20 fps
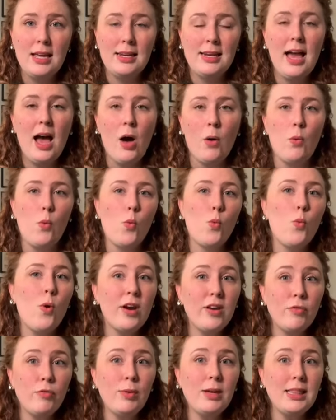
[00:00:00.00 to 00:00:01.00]
Now, what
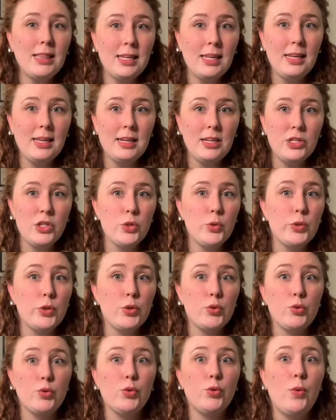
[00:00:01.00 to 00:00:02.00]
if we lean into a
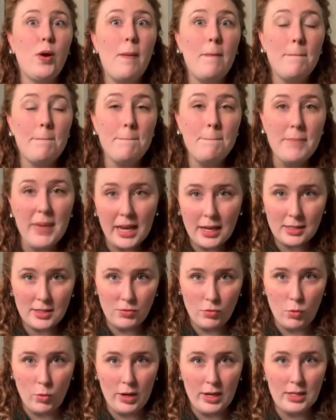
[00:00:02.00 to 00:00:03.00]
true mix
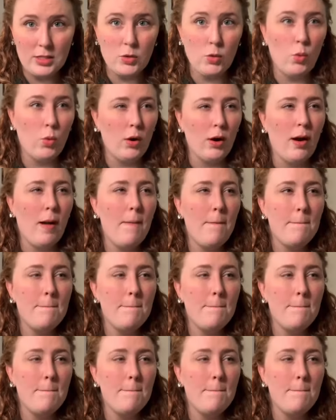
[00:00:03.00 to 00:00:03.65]
voice or